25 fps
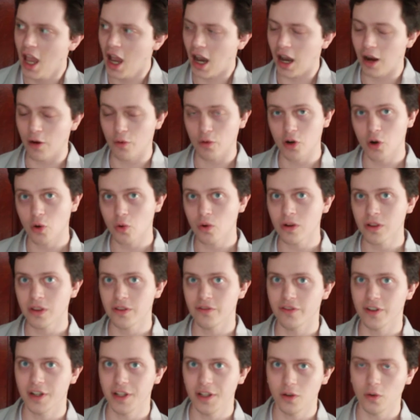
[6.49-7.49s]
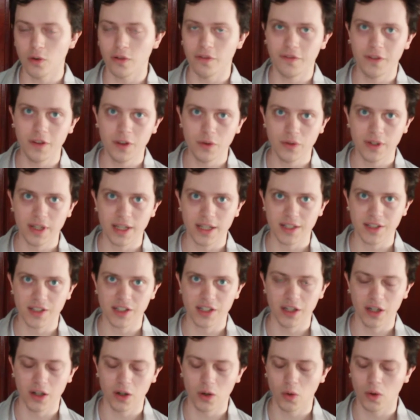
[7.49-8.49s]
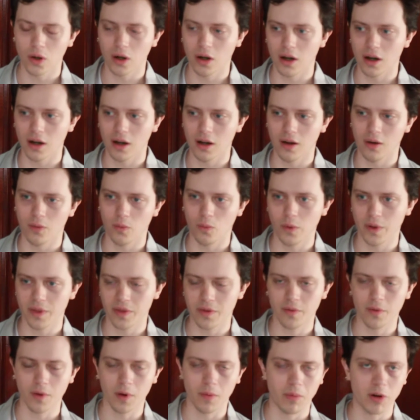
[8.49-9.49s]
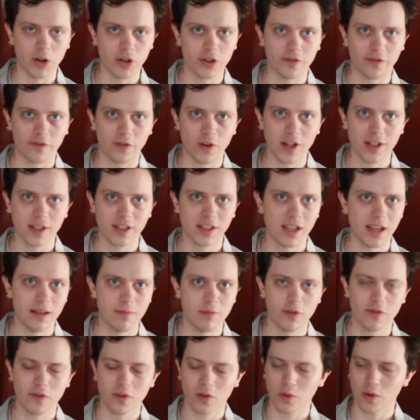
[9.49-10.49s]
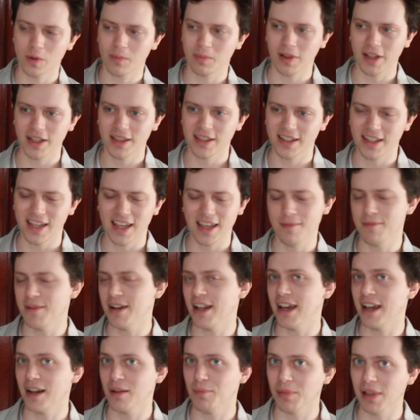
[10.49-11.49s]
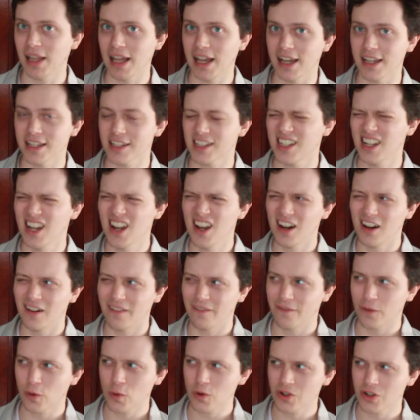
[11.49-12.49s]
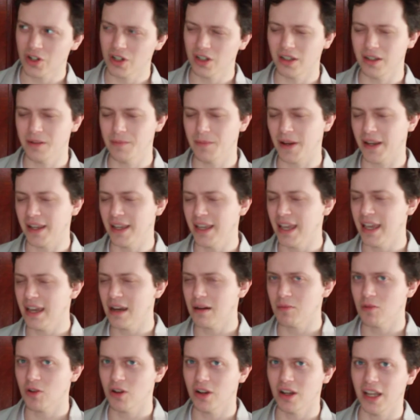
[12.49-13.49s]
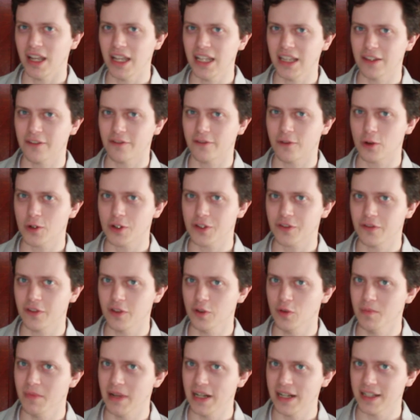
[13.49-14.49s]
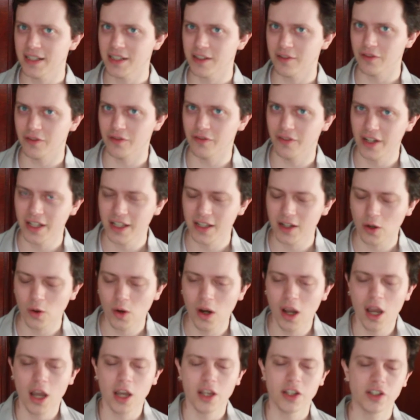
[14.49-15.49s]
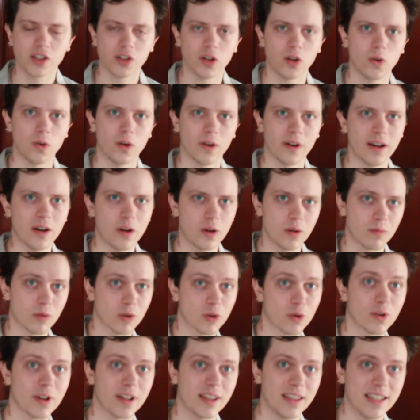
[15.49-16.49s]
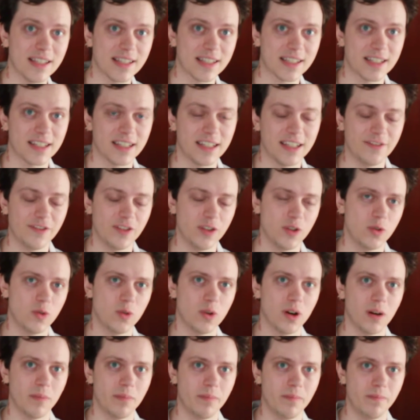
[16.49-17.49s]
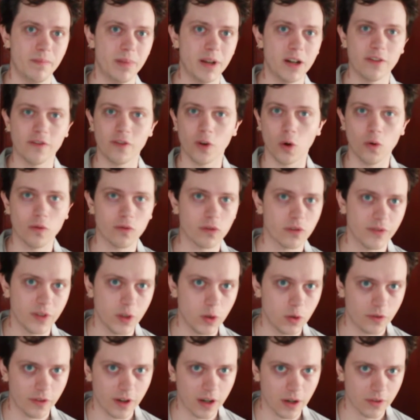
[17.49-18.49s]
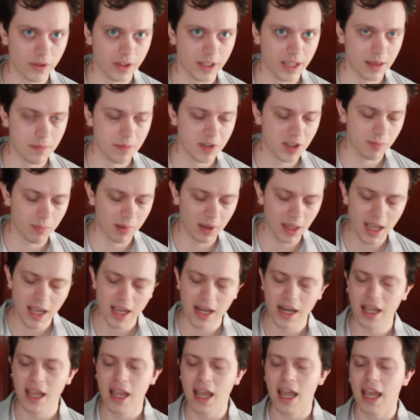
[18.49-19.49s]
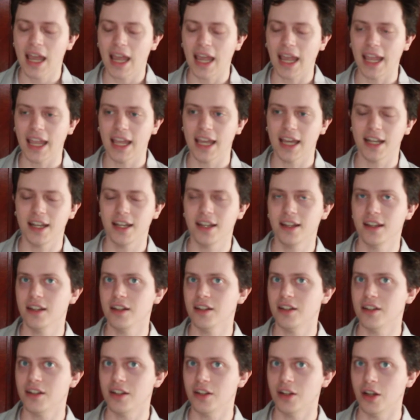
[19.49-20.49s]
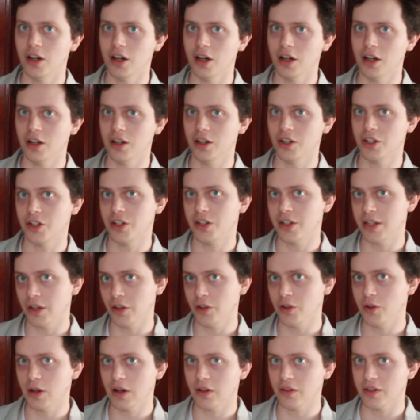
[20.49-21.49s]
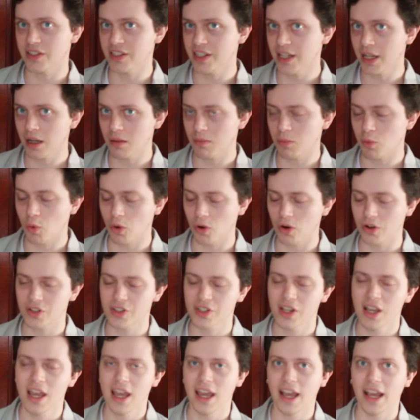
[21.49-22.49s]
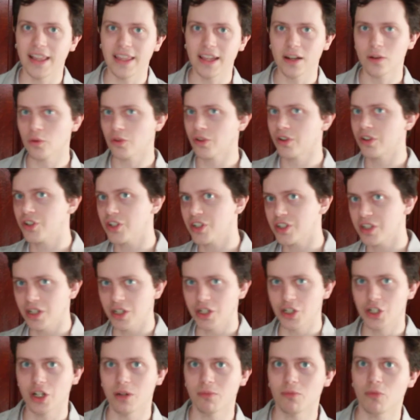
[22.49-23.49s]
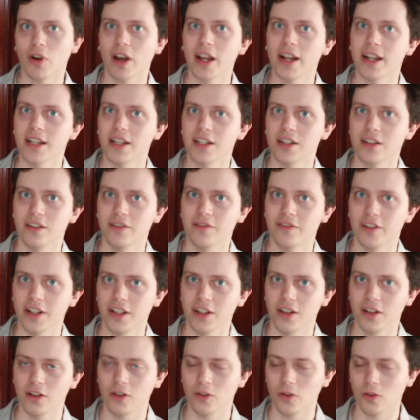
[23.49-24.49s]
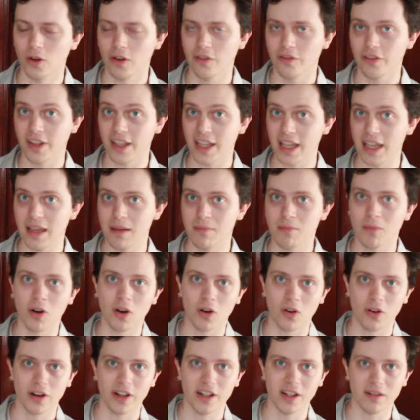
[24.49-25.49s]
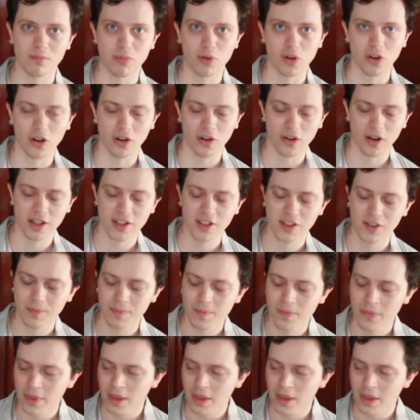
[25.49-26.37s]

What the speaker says: I recorded the video a few days ago with a bunch of friends came over, we played the game and had a blast. Unfortunately, my camera ate the first few minutes of the video, so now I'm recording this to give you a bit of overview of how the game is played and tell you how the setup works, and then we're just going to jump right into the video of the game already in progress.